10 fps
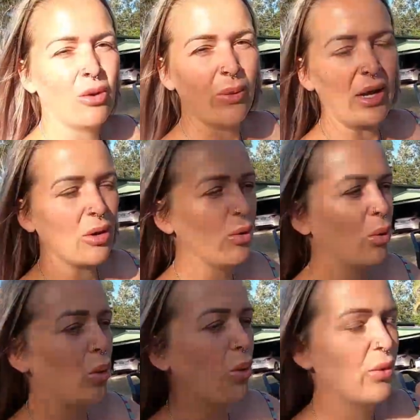where
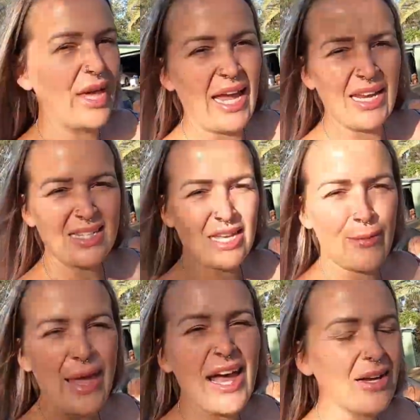all the haters
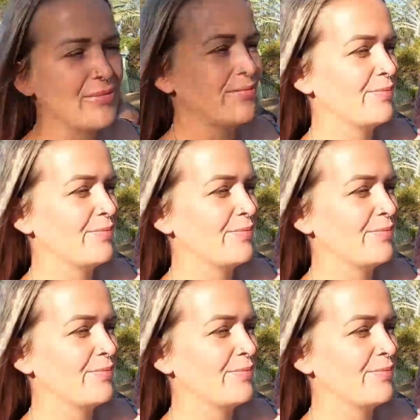come out.